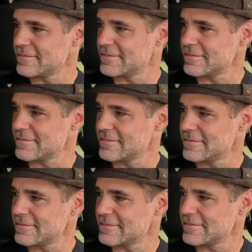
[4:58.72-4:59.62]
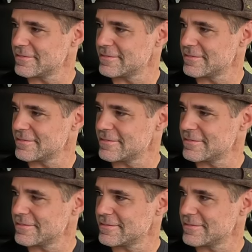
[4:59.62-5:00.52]

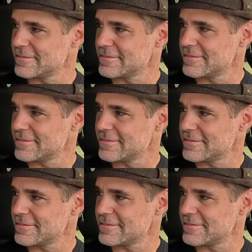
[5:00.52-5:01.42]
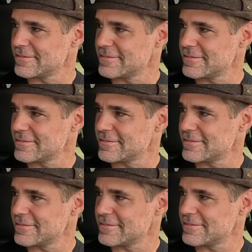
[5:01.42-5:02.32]

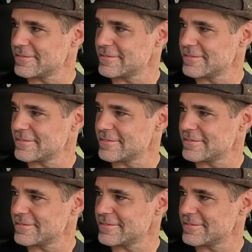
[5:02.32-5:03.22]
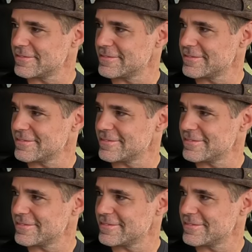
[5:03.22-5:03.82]
The person shown says nothing.